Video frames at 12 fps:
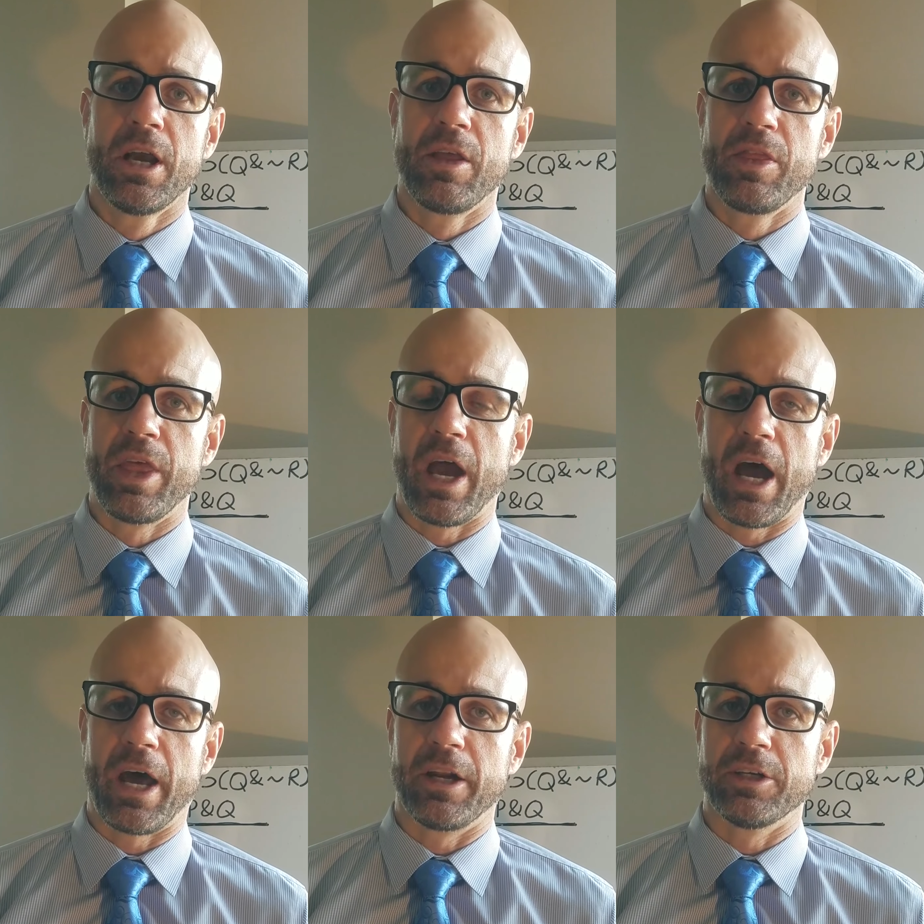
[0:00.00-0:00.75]

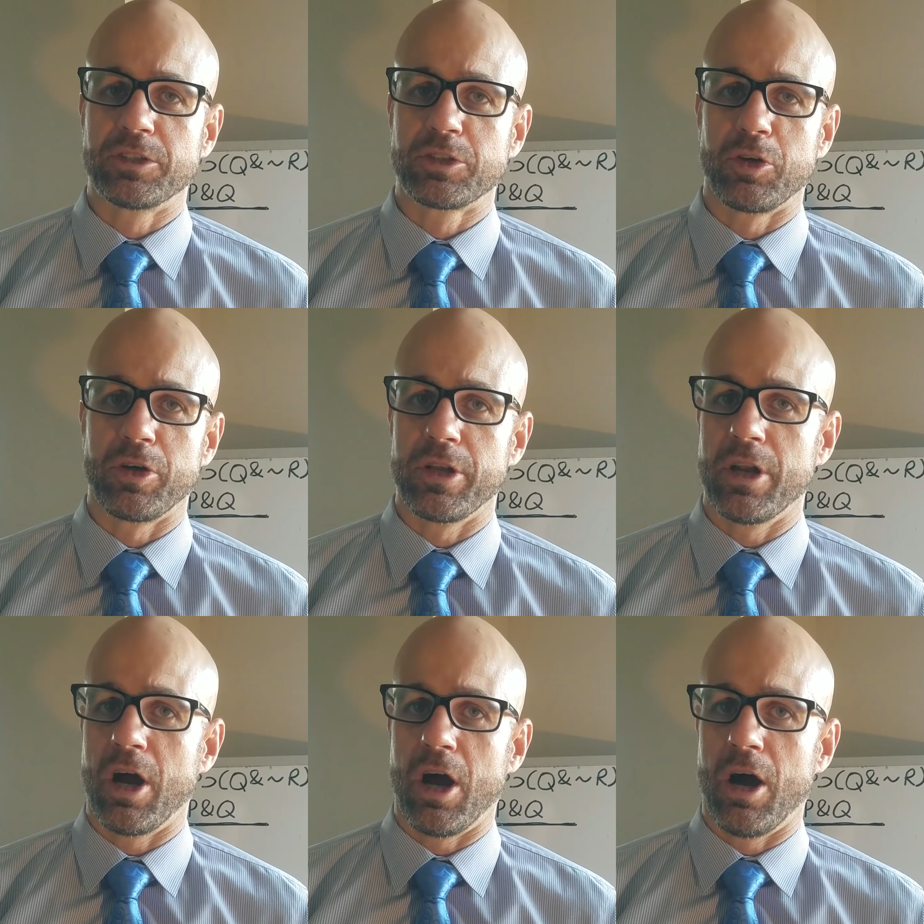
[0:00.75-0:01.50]
that a
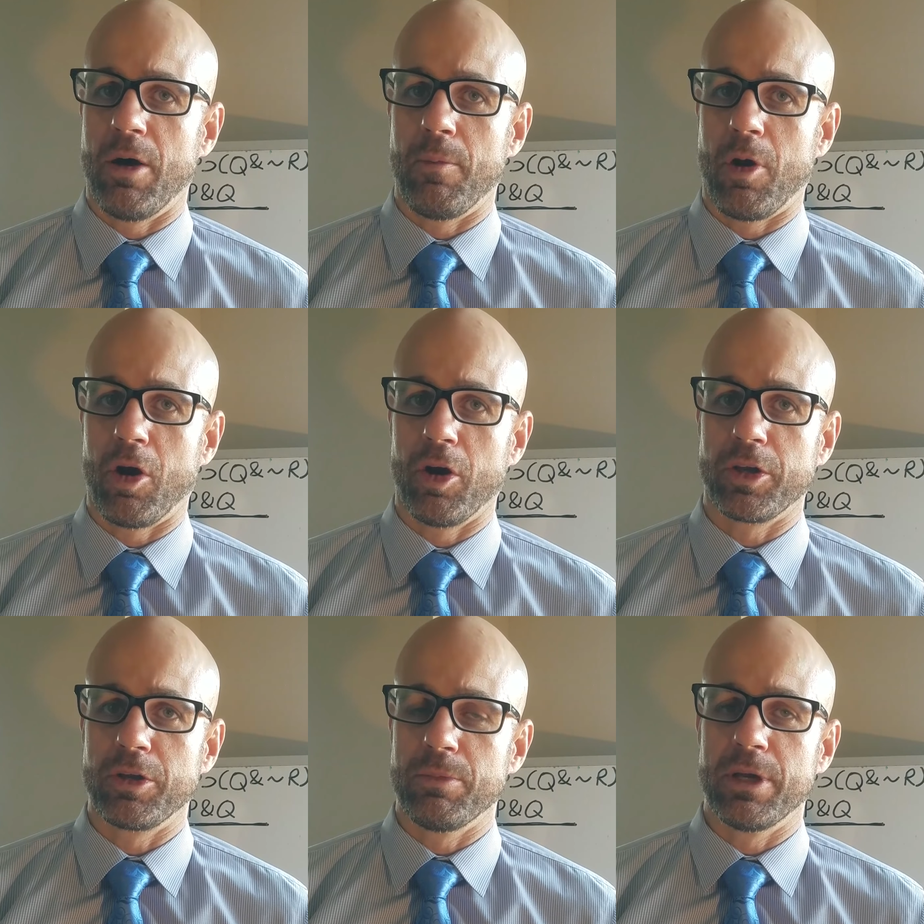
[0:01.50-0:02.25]
certain
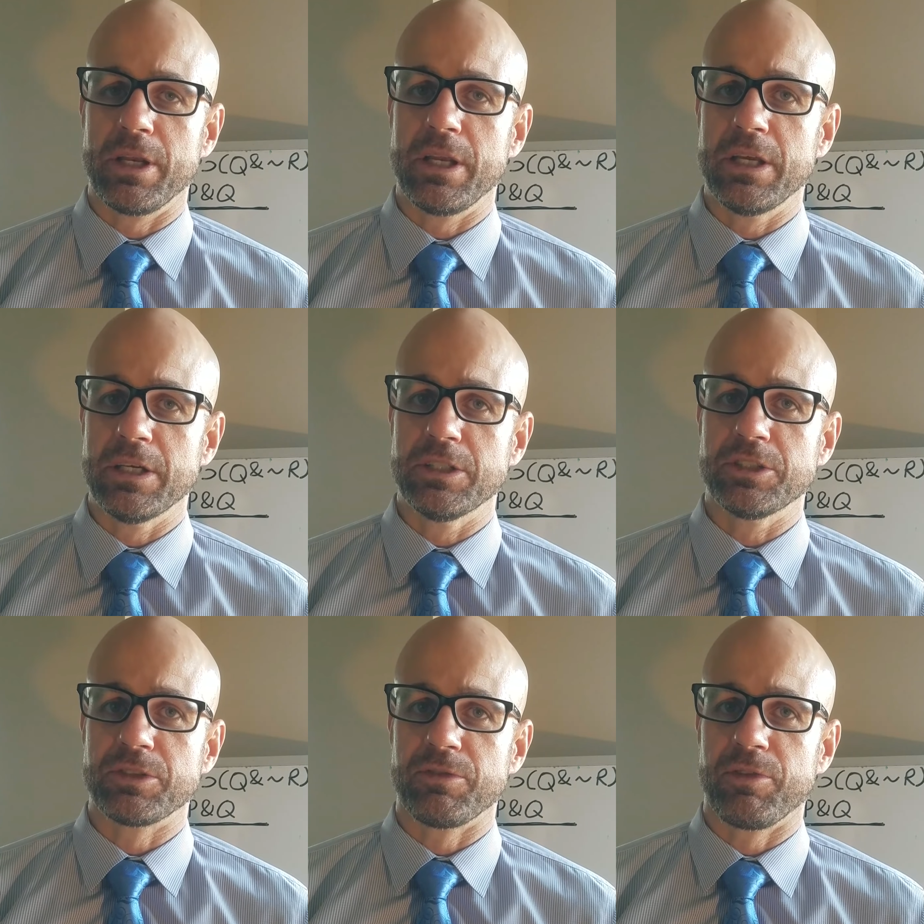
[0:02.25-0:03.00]
argument
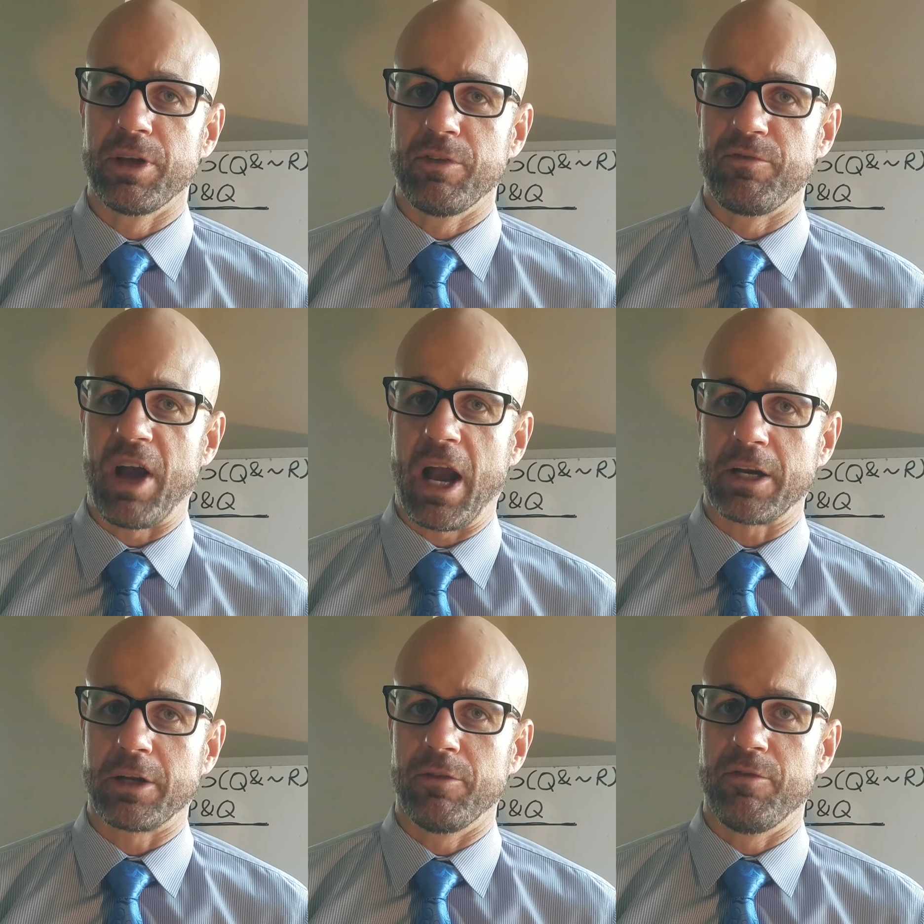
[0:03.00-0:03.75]
is in
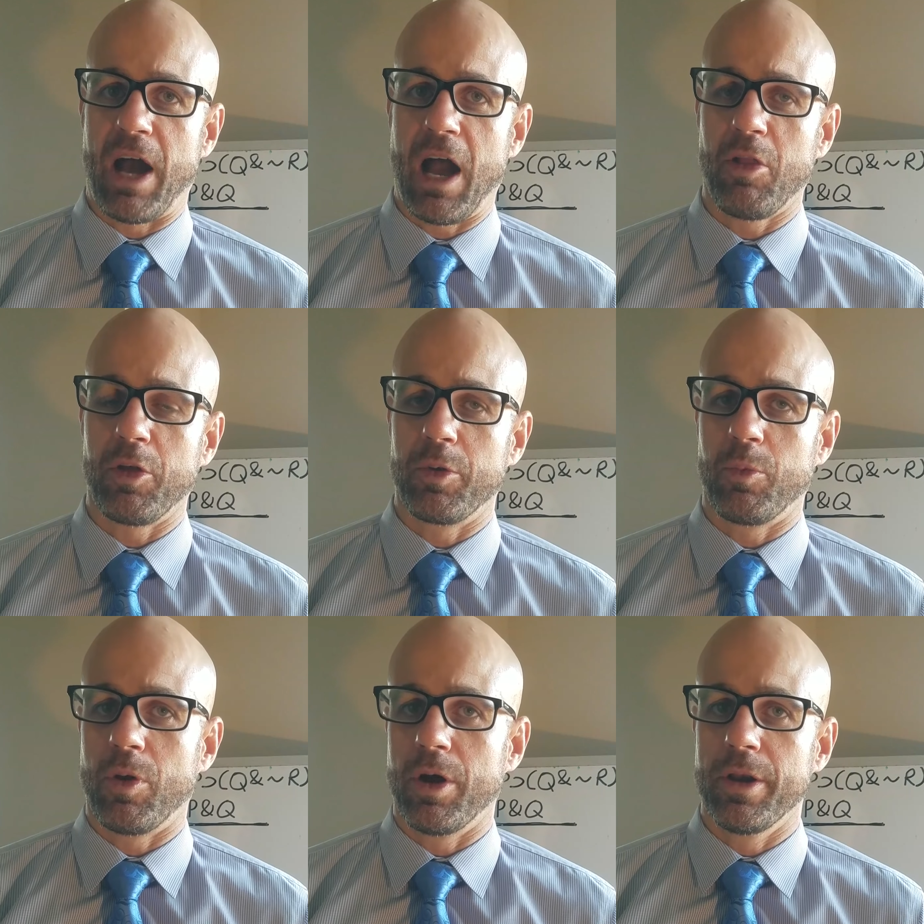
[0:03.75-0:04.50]
fact a valid
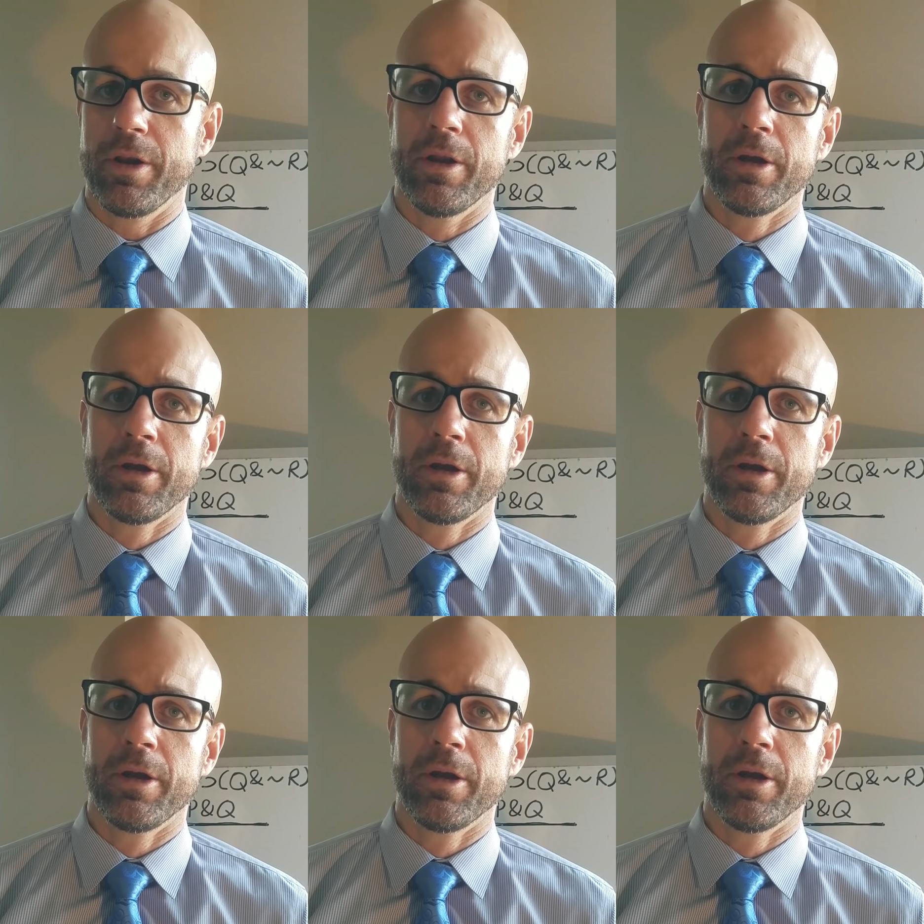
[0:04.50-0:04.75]
one.